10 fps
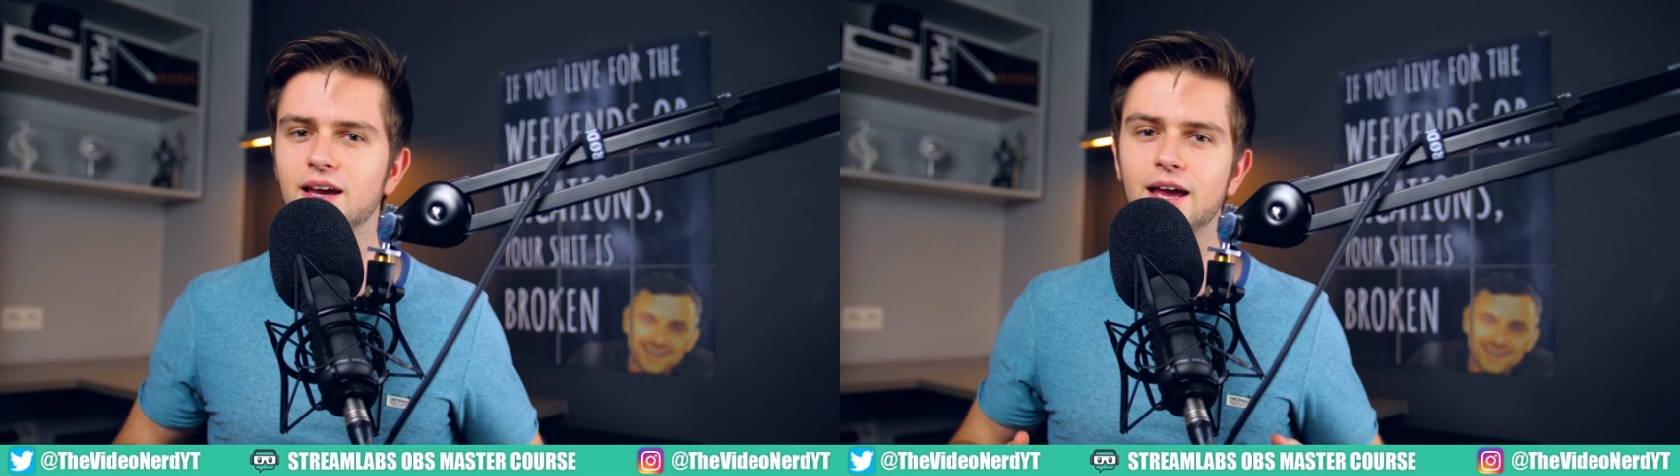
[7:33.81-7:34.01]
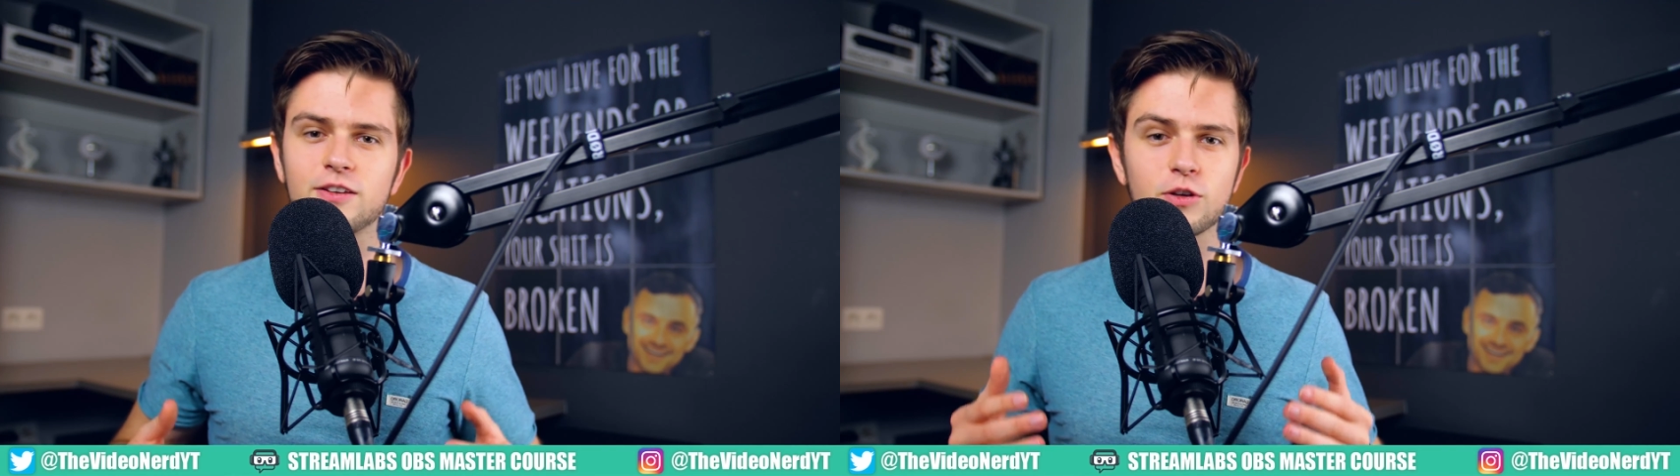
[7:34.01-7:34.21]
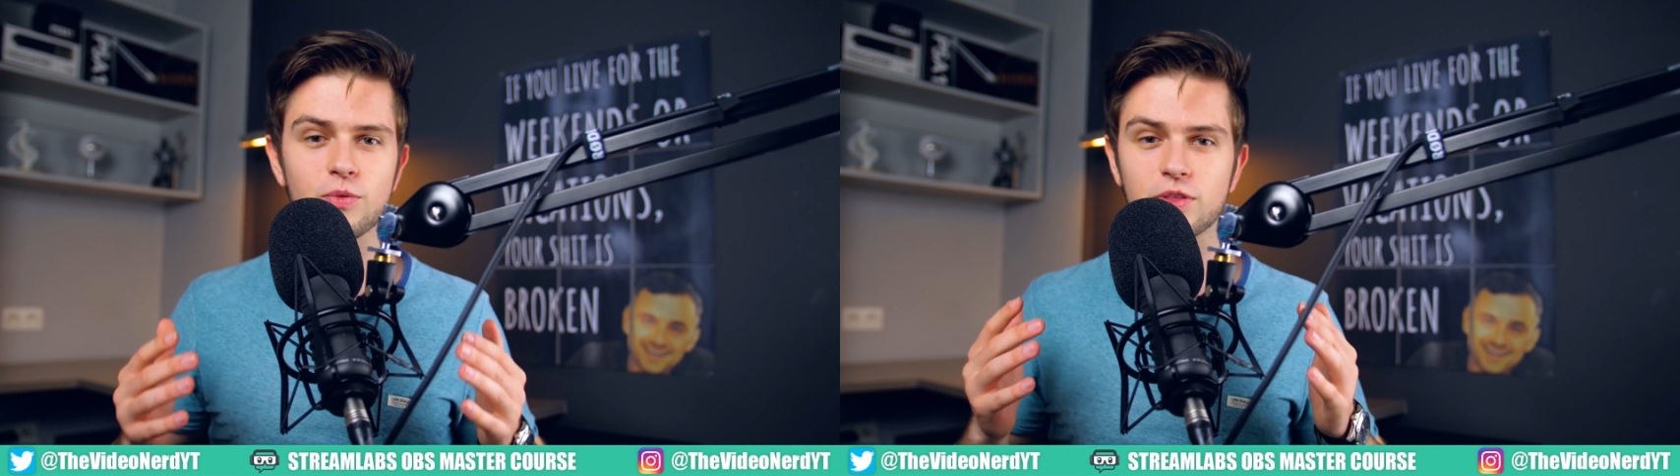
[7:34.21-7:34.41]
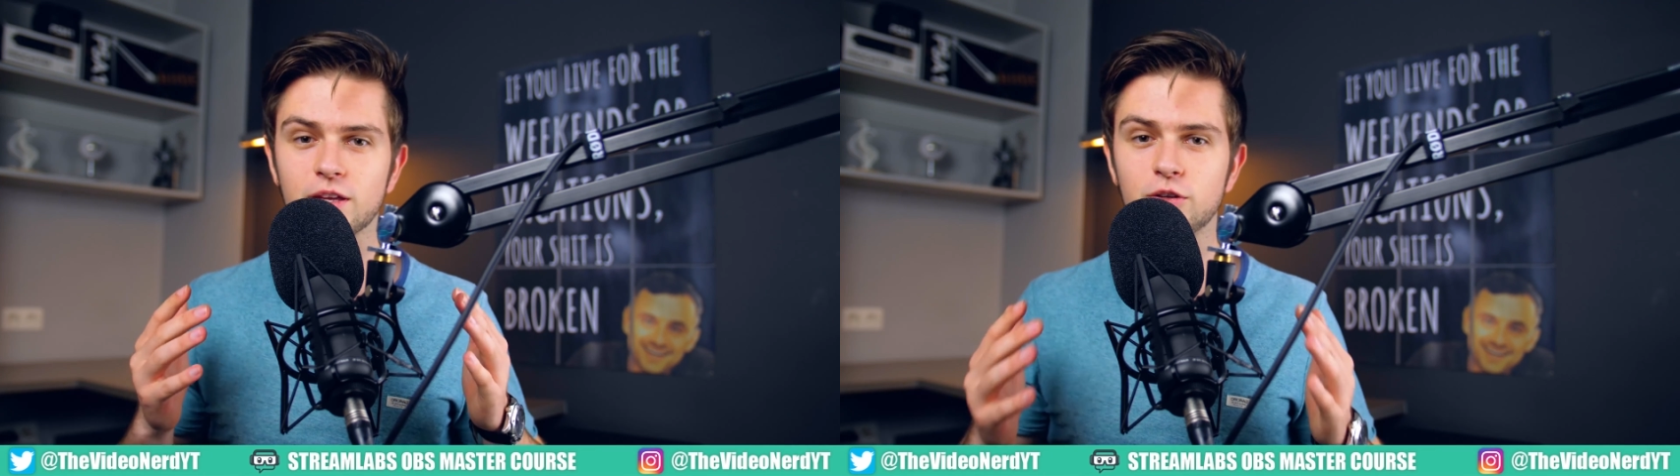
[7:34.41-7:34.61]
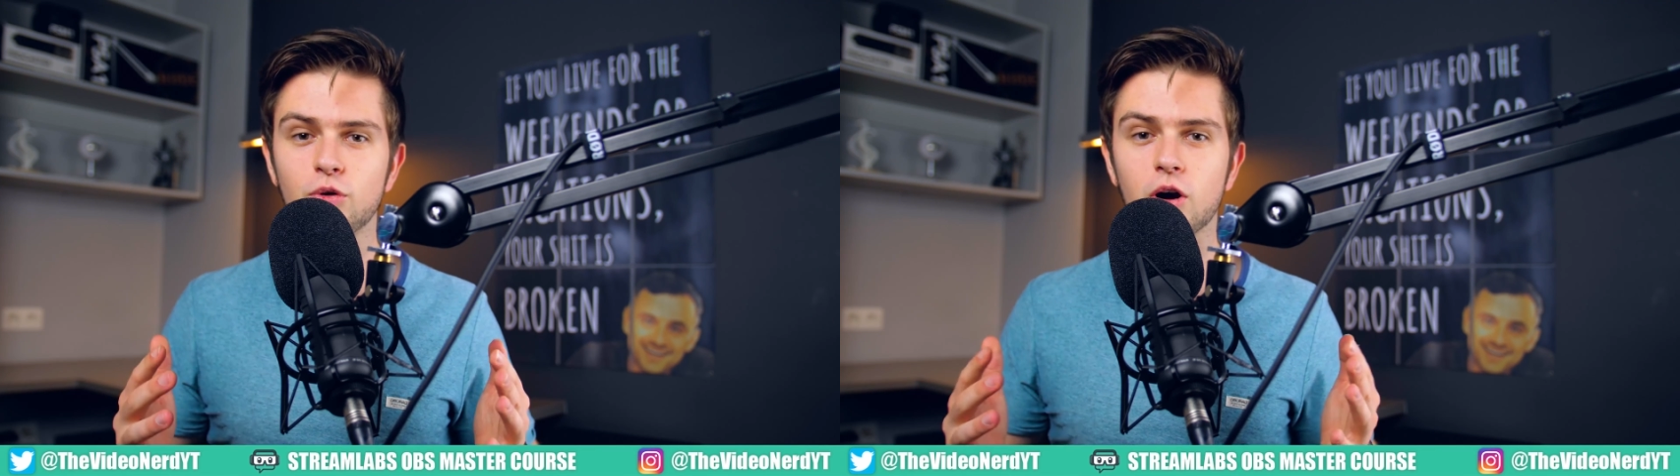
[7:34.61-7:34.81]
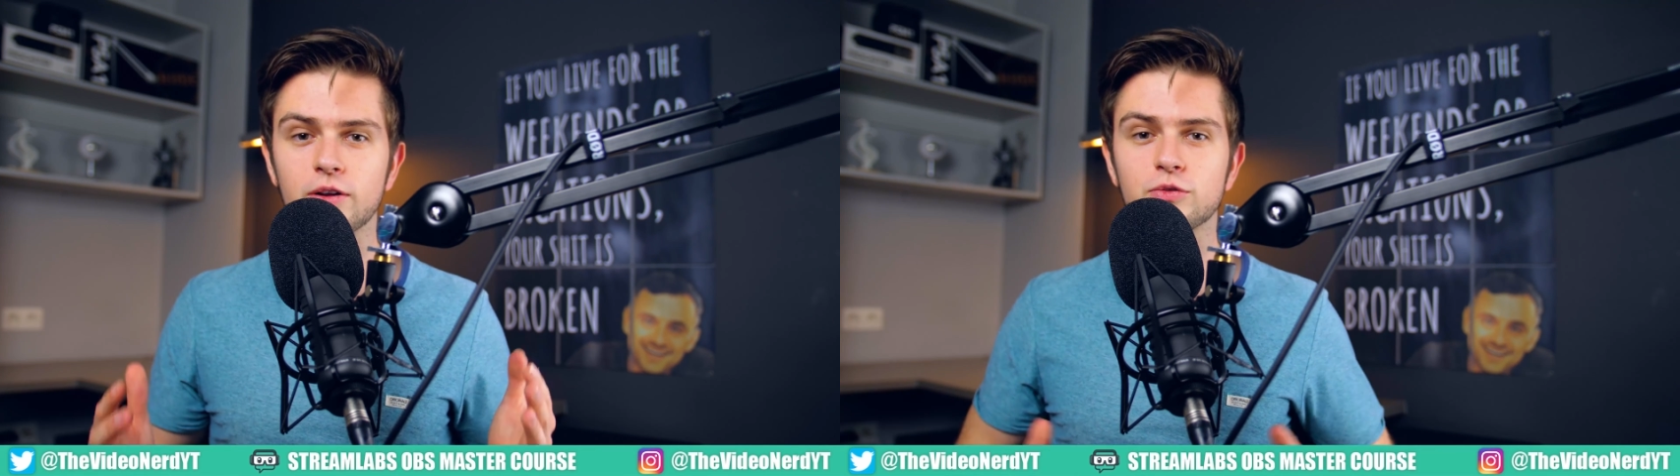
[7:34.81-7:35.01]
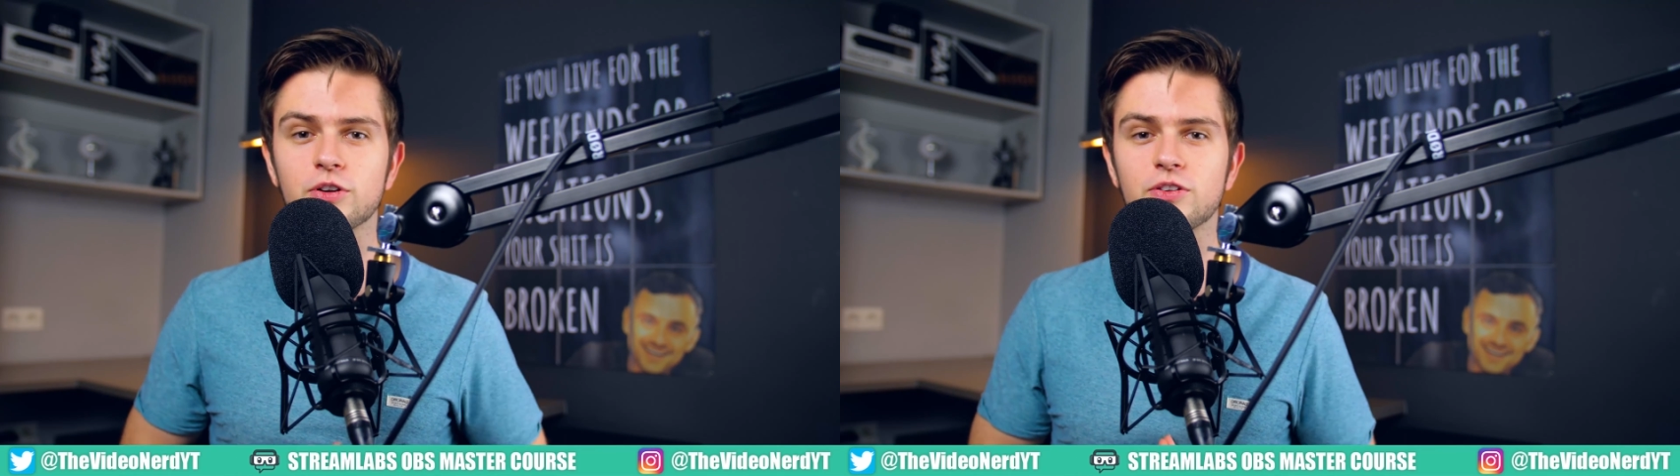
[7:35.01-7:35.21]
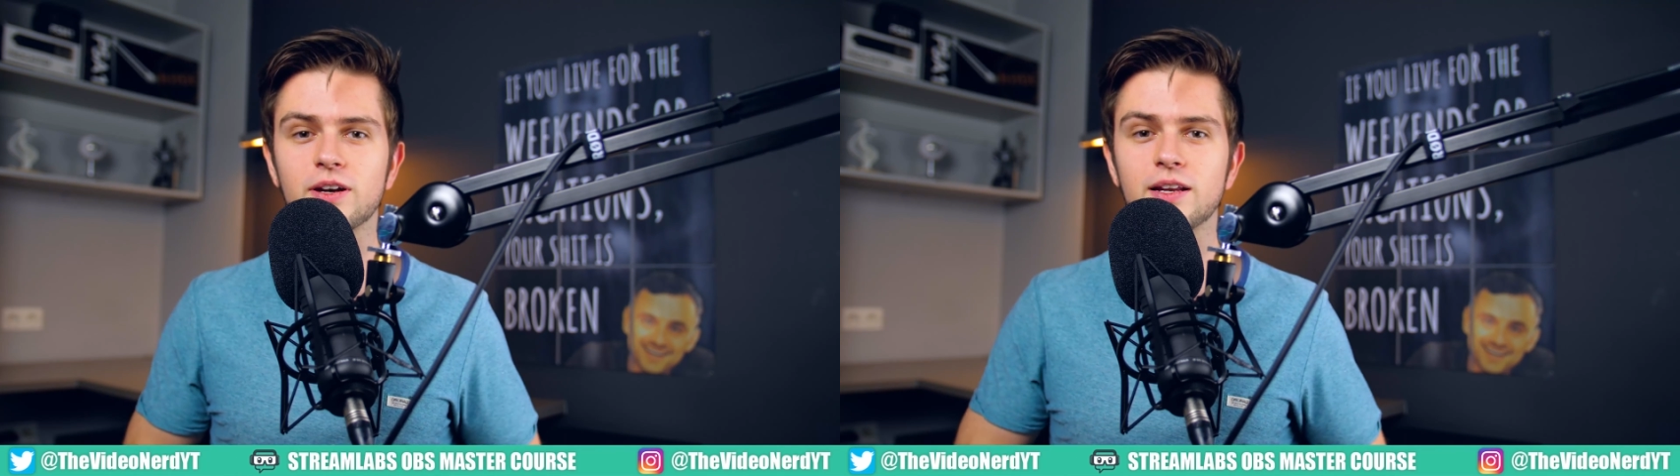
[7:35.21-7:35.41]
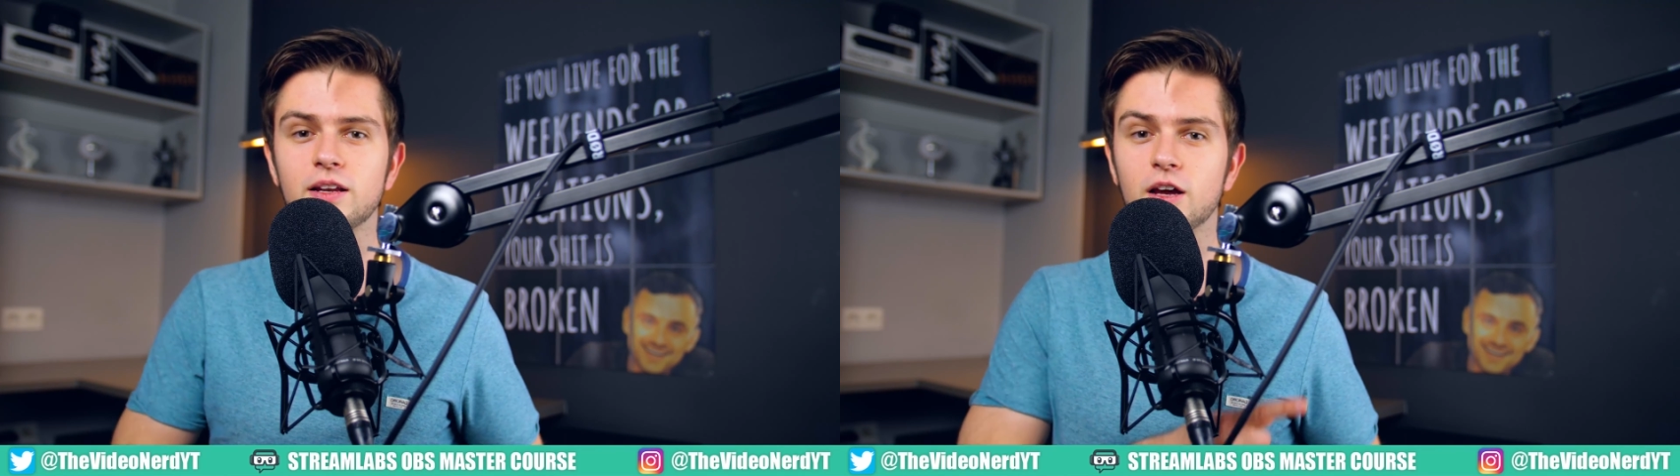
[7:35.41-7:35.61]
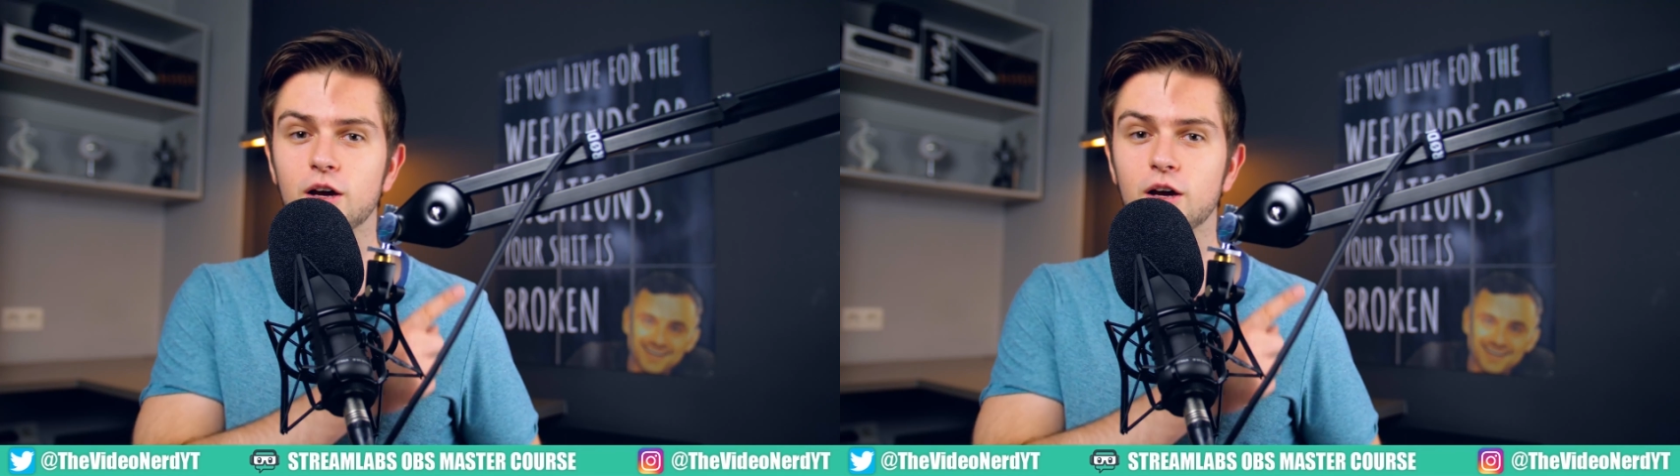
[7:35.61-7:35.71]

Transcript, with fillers: is something you are interested in,